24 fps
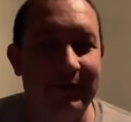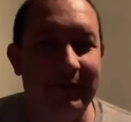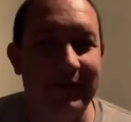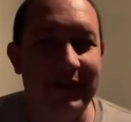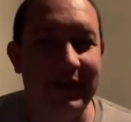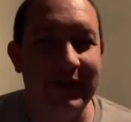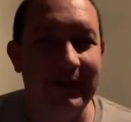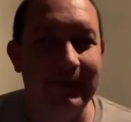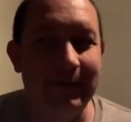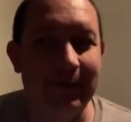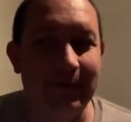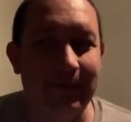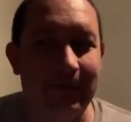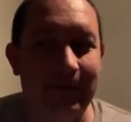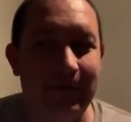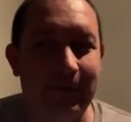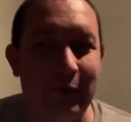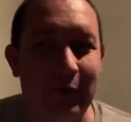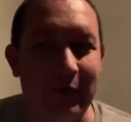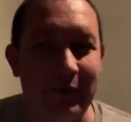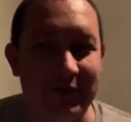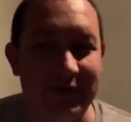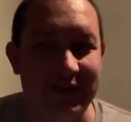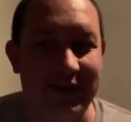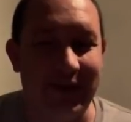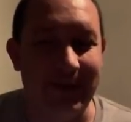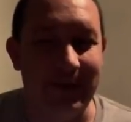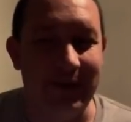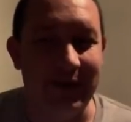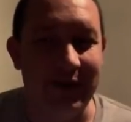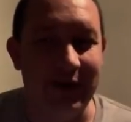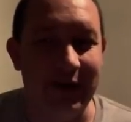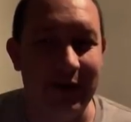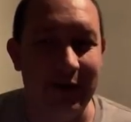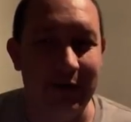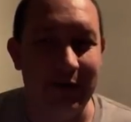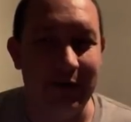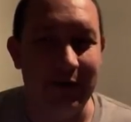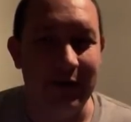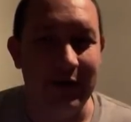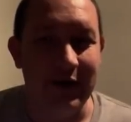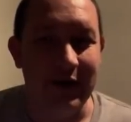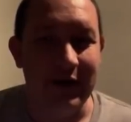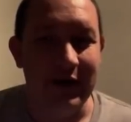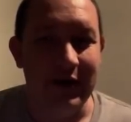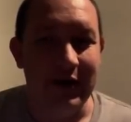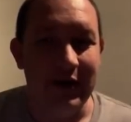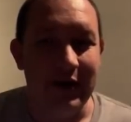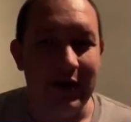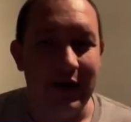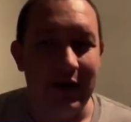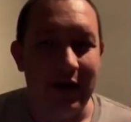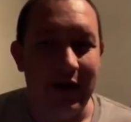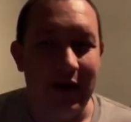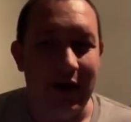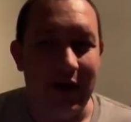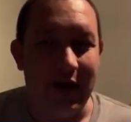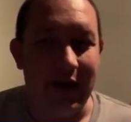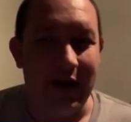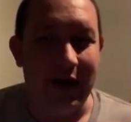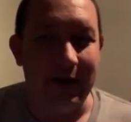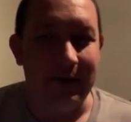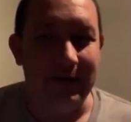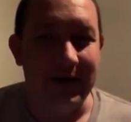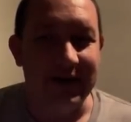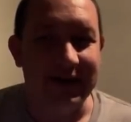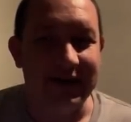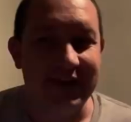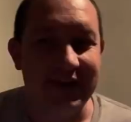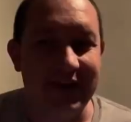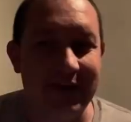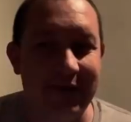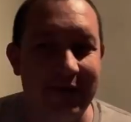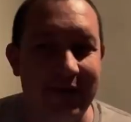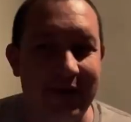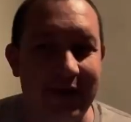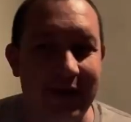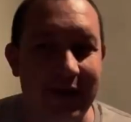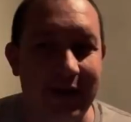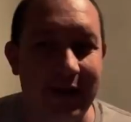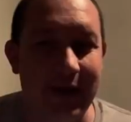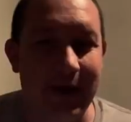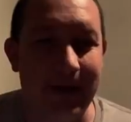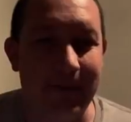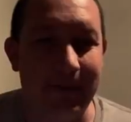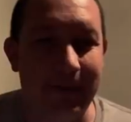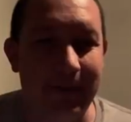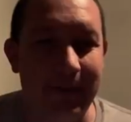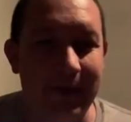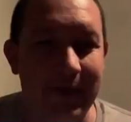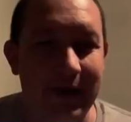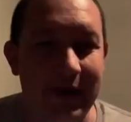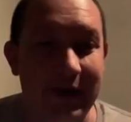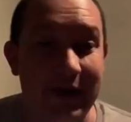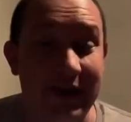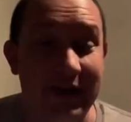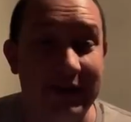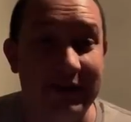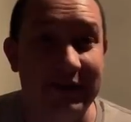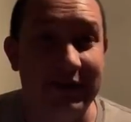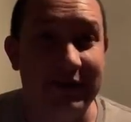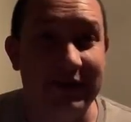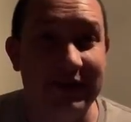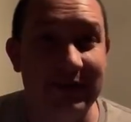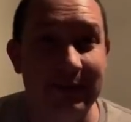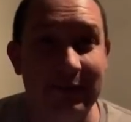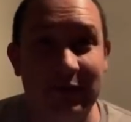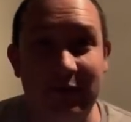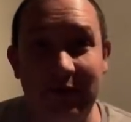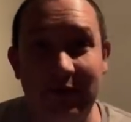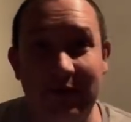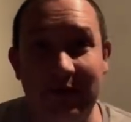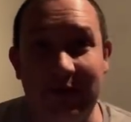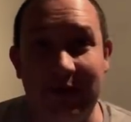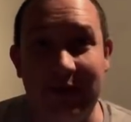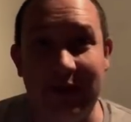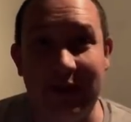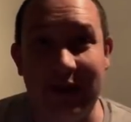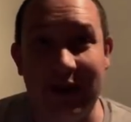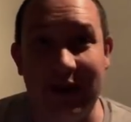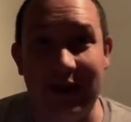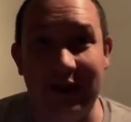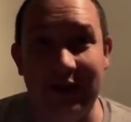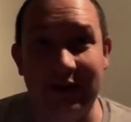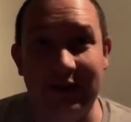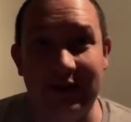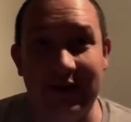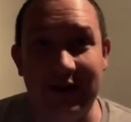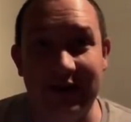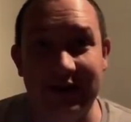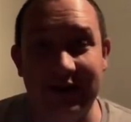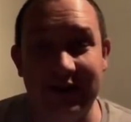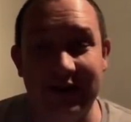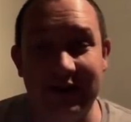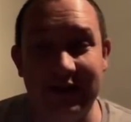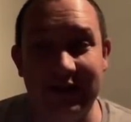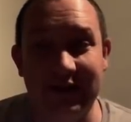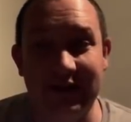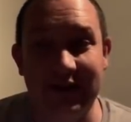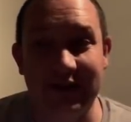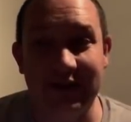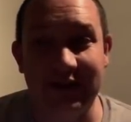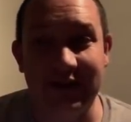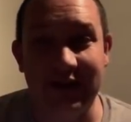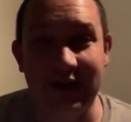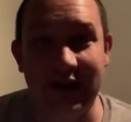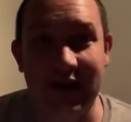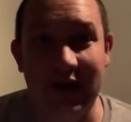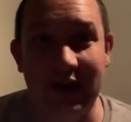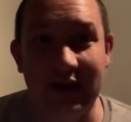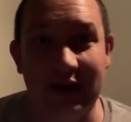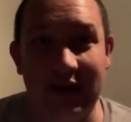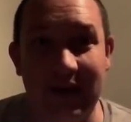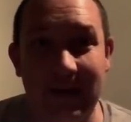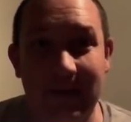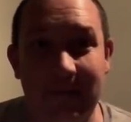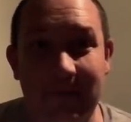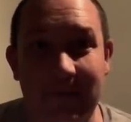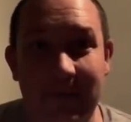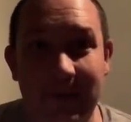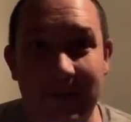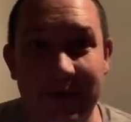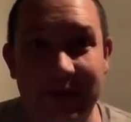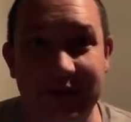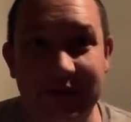evil force coming here and messing everything up. Is there some truth to that? Does it not come from the